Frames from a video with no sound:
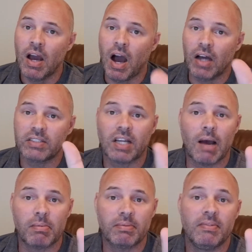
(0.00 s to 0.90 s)
On
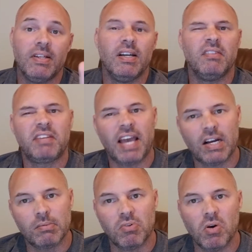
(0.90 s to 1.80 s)
top of
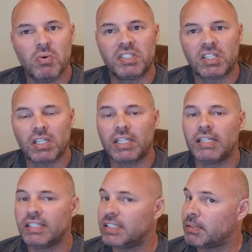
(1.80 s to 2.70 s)
catalpol, which
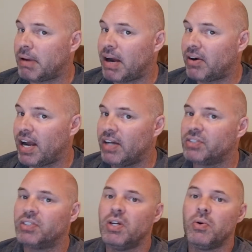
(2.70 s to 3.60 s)
clearly is a
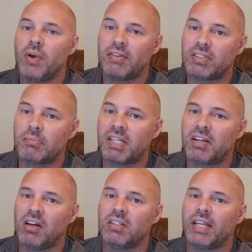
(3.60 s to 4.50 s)
powerhouse, we have something
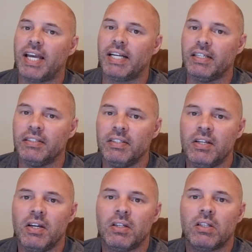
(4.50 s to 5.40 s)
called Legenin.
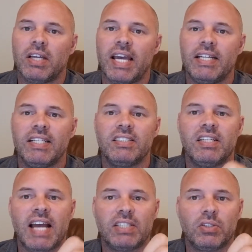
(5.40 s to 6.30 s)
Legenin is a
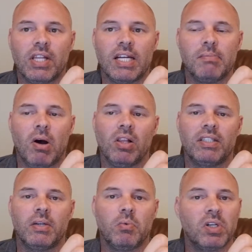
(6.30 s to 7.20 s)
natural anabolic
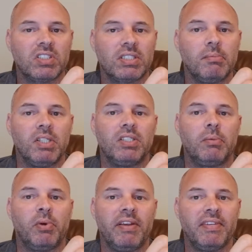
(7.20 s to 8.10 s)
that works similar to
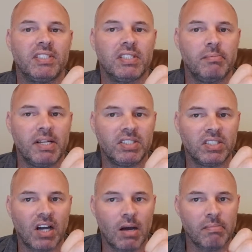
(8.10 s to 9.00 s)
previously mentioned
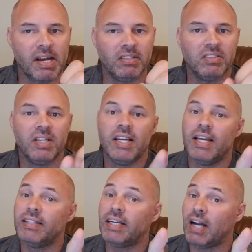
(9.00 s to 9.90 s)
compounds
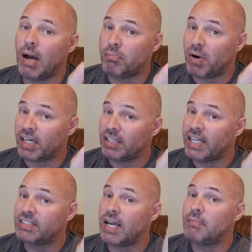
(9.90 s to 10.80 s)
in that it
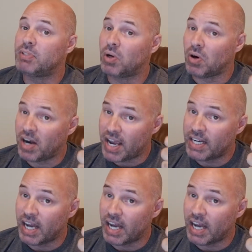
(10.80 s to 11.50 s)
upregulates mTOR and